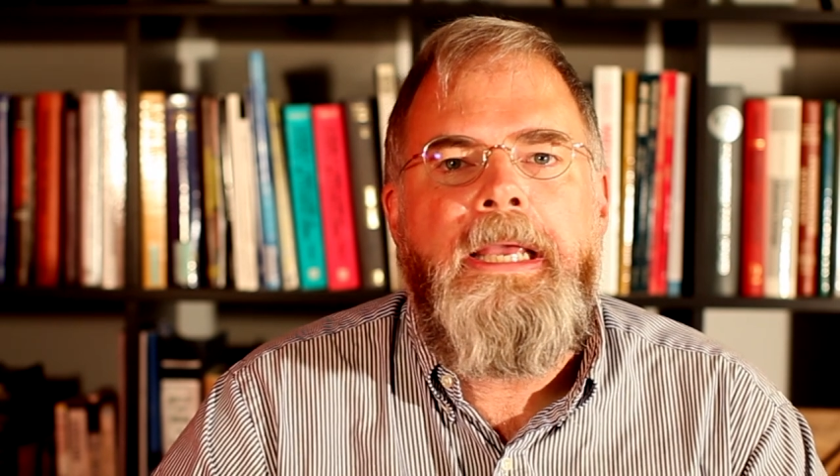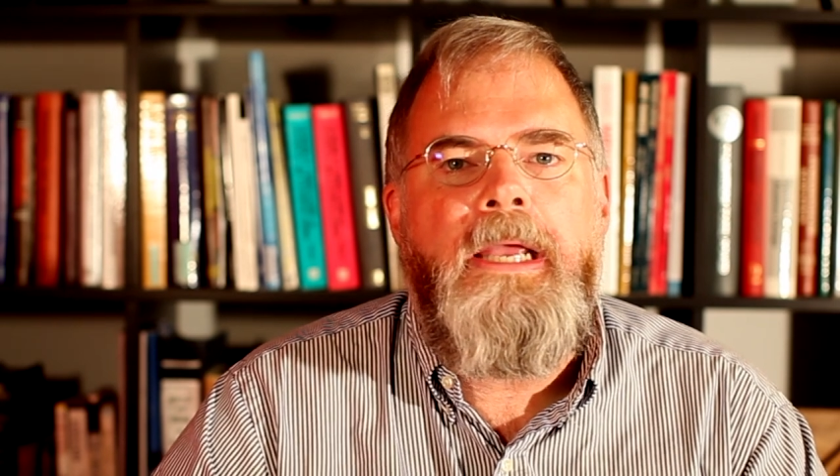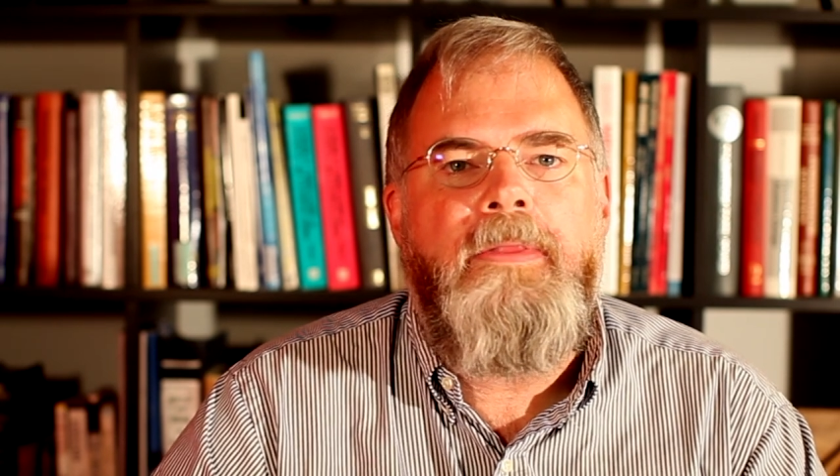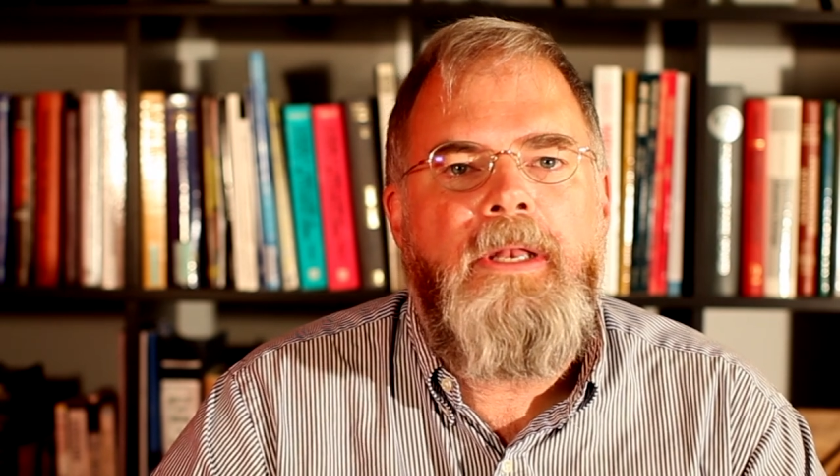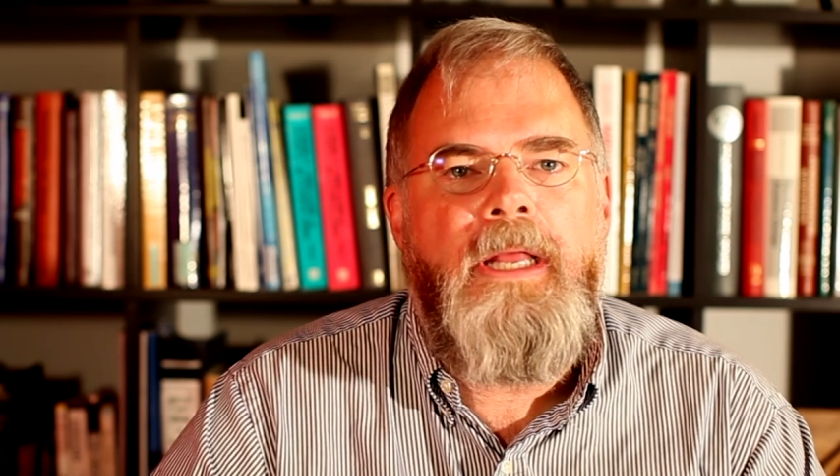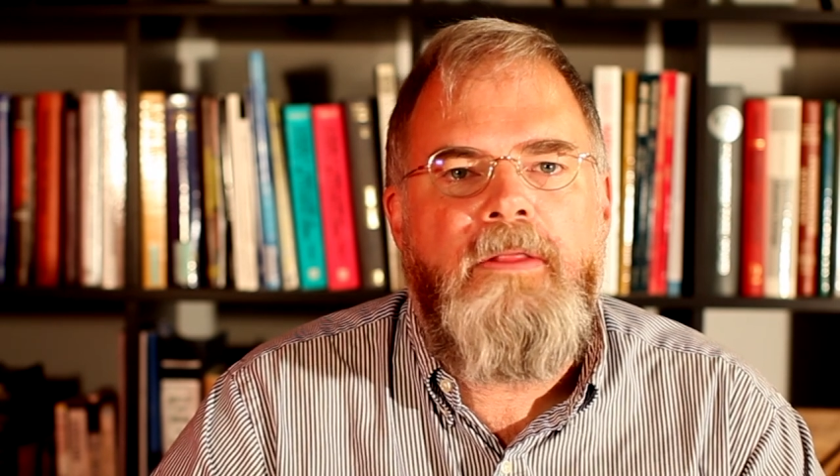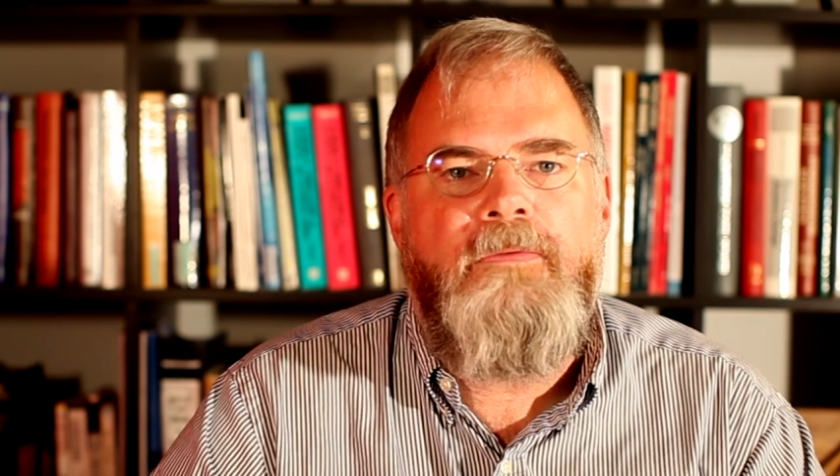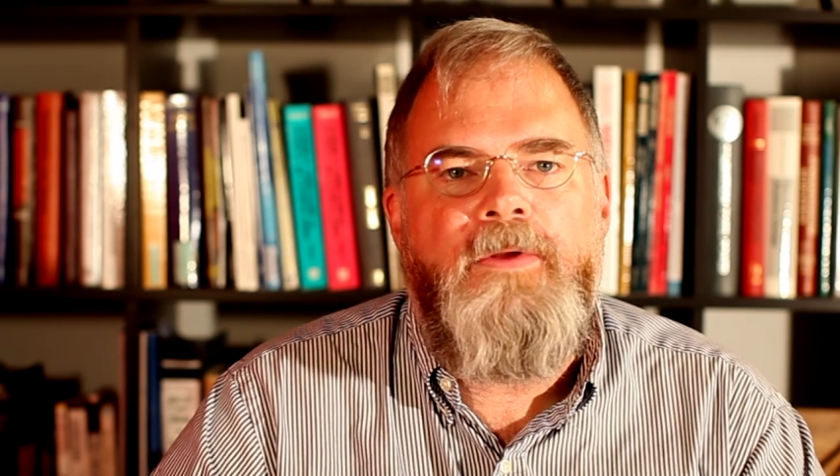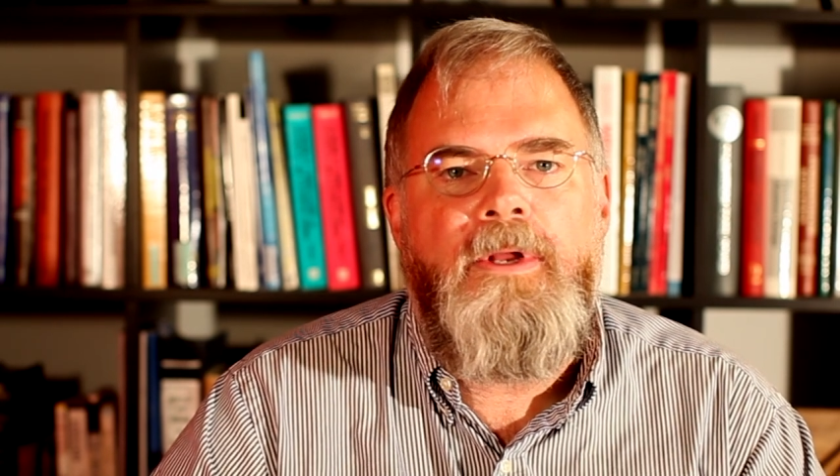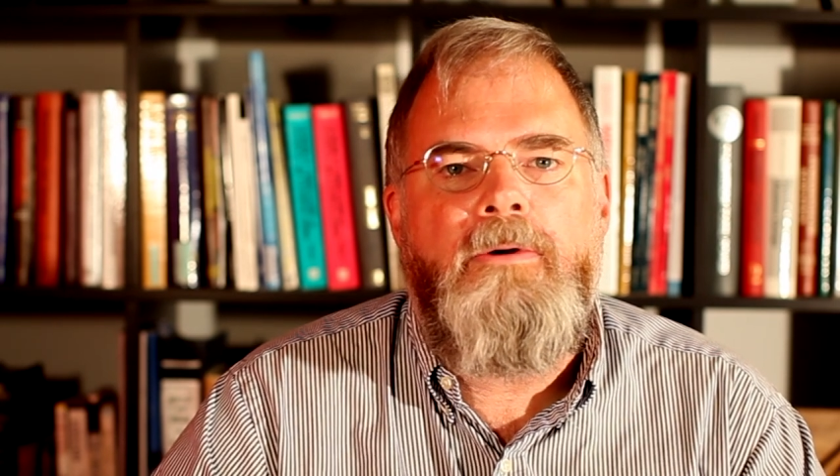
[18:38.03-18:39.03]
In the
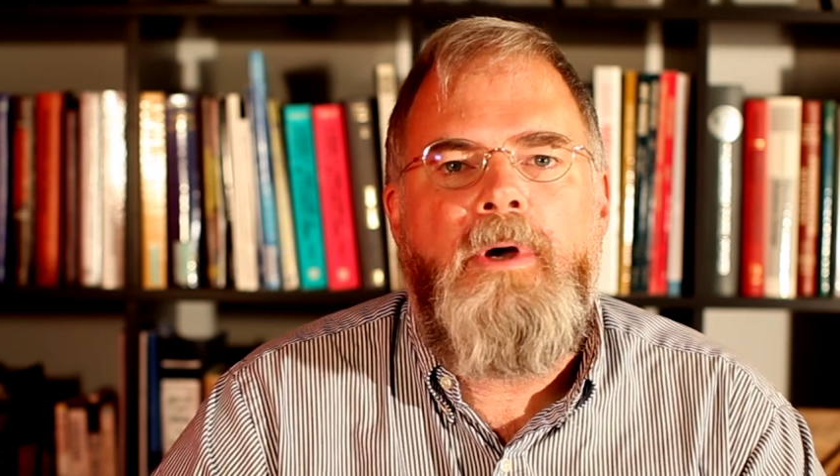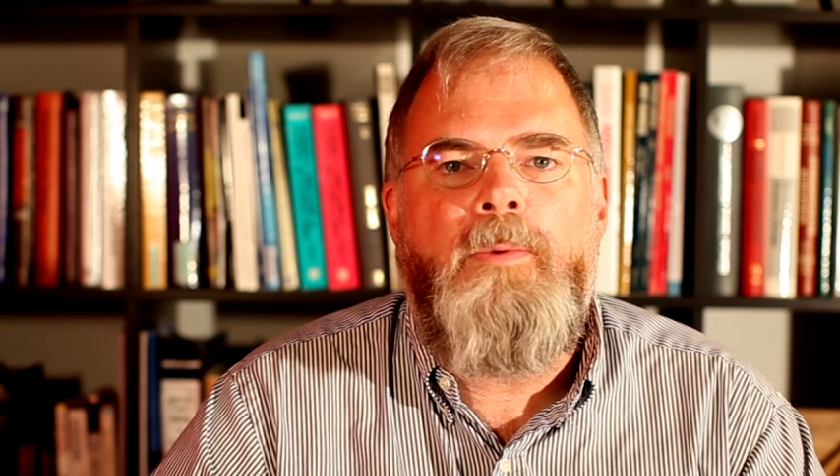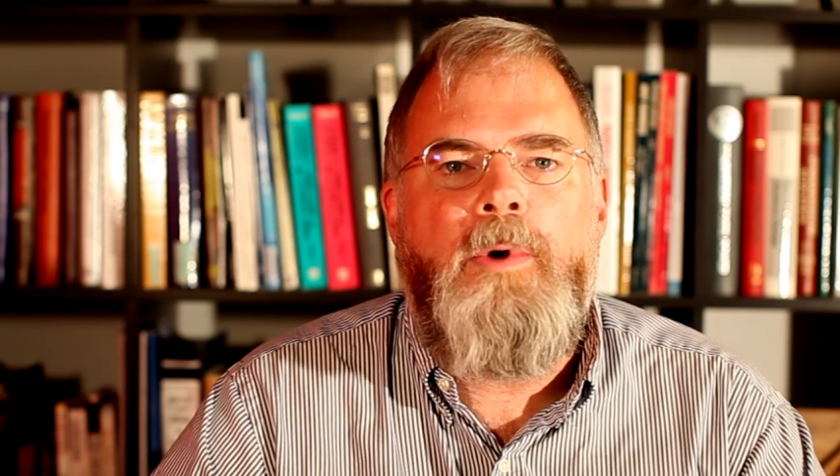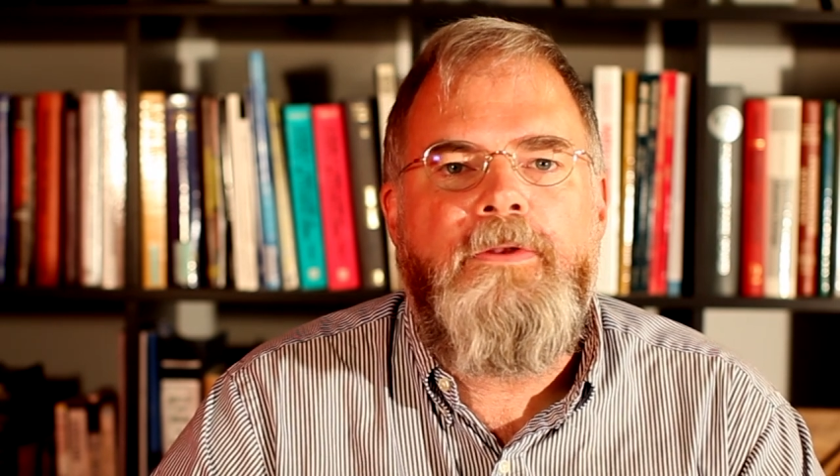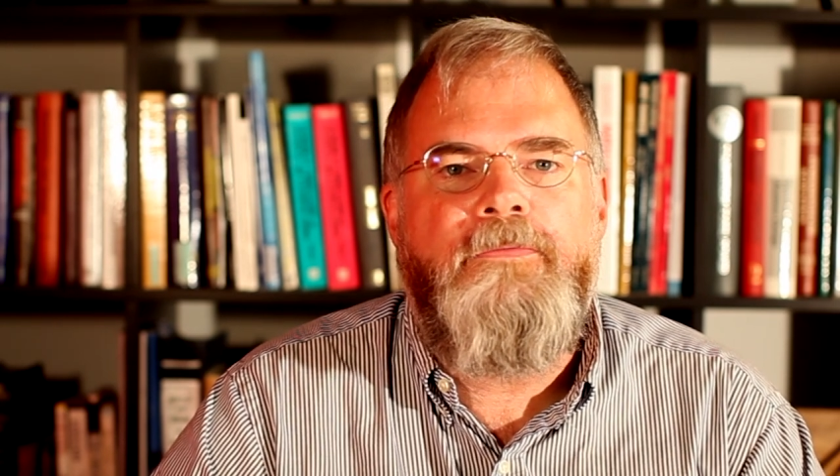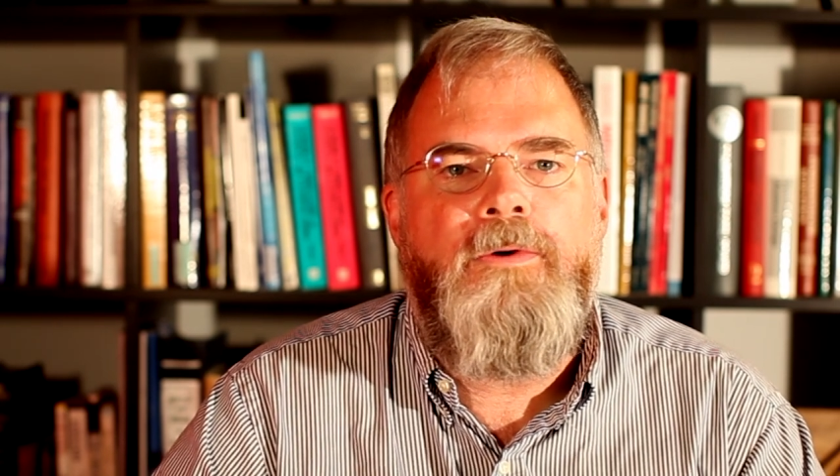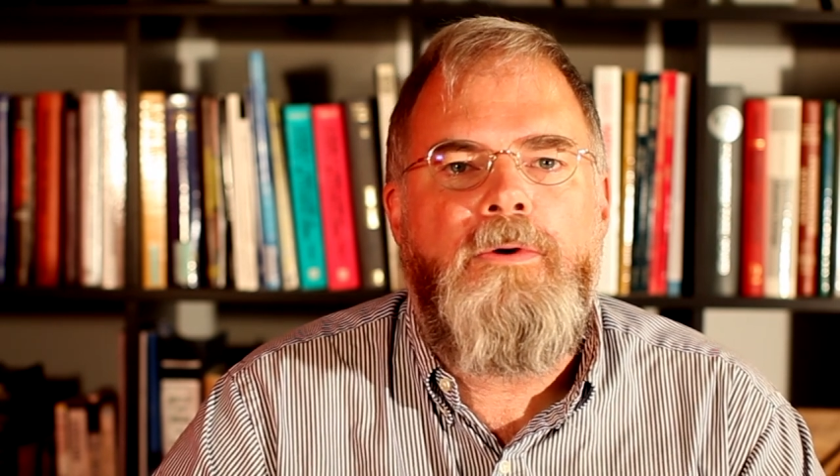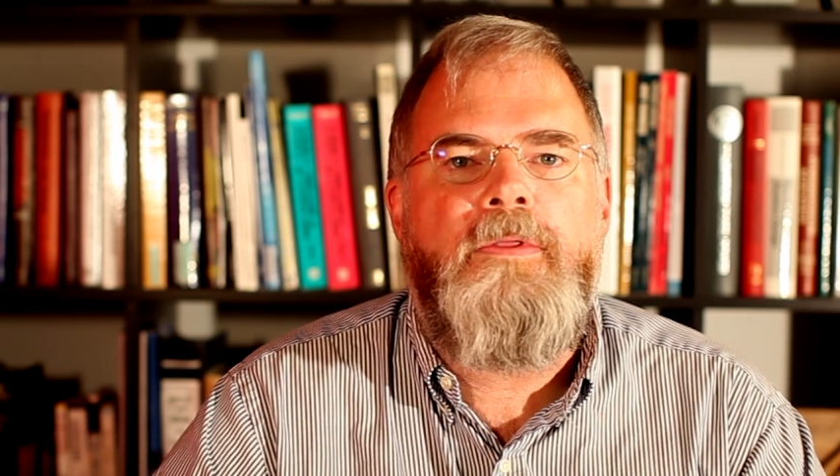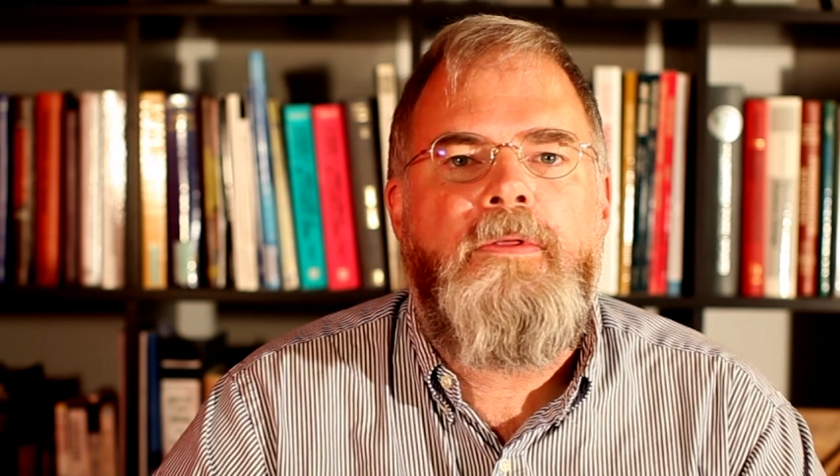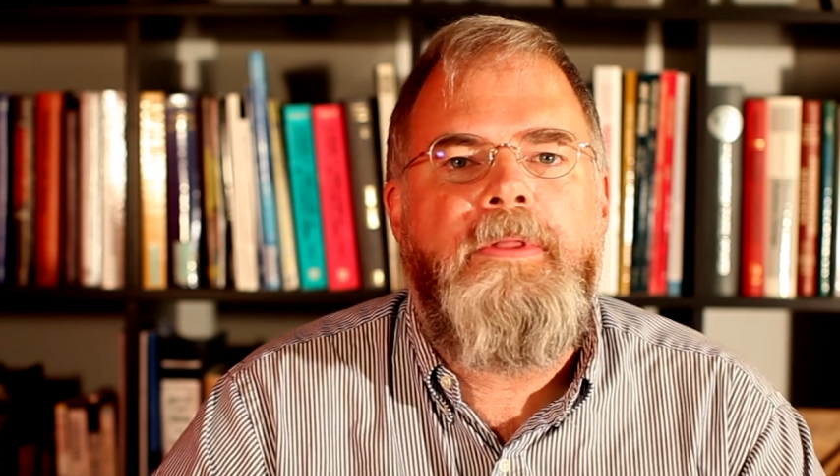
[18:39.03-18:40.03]
next video, I want to focus